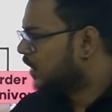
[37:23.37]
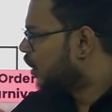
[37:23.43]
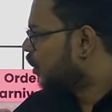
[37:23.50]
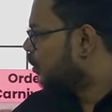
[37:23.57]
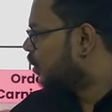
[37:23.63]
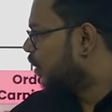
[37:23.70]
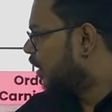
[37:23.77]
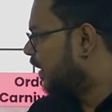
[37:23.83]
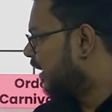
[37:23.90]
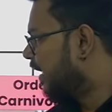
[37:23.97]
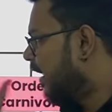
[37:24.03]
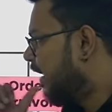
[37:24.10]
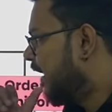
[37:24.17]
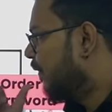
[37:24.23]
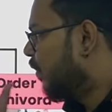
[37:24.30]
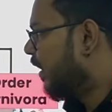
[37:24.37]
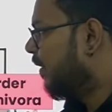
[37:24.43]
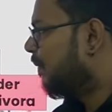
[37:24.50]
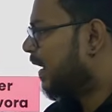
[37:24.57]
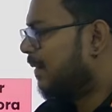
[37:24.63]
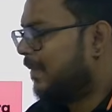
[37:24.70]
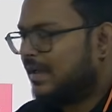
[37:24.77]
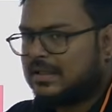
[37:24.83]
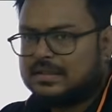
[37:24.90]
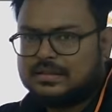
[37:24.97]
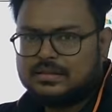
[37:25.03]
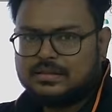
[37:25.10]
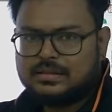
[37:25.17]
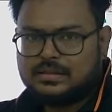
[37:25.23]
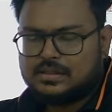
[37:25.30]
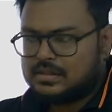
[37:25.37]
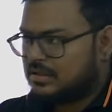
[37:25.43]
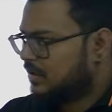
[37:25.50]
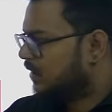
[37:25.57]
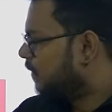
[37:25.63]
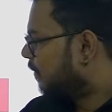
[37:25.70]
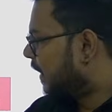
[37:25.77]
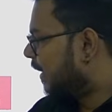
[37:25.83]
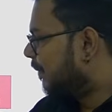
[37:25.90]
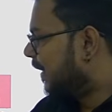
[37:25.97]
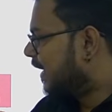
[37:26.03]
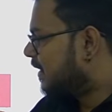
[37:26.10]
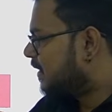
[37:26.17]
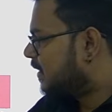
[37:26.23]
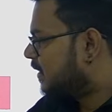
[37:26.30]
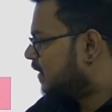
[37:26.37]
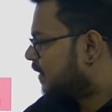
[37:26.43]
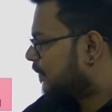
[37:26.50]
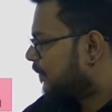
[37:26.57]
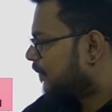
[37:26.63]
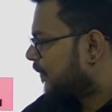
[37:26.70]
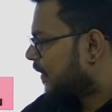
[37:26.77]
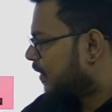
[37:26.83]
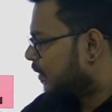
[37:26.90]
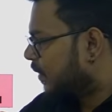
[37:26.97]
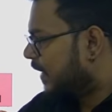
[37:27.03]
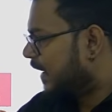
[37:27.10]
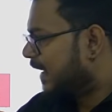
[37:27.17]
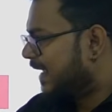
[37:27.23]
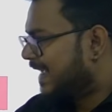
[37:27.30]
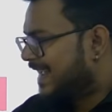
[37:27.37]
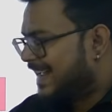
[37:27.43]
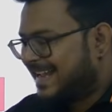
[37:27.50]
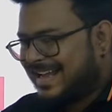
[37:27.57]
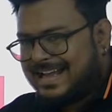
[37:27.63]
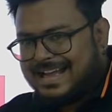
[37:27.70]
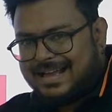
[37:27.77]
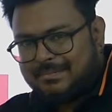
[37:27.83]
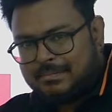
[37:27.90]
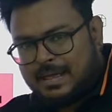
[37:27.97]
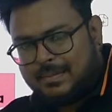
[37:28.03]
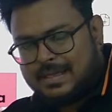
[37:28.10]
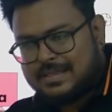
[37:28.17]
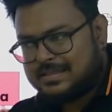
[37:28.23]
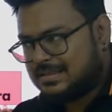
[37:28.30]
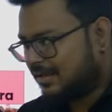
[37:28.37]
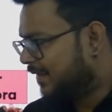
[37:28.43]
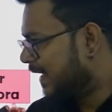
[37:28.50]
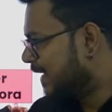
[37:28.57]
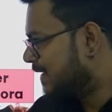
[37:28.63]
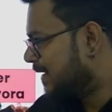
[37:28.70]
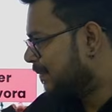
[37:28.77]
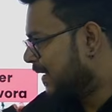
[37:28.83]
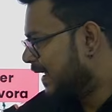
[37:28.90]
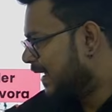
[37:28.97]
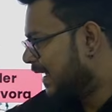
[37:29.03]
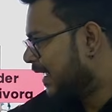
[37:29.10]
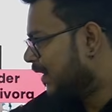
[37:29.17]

So order Carnivora and Primata. Primates, okay, mammals, or we can say monkey-like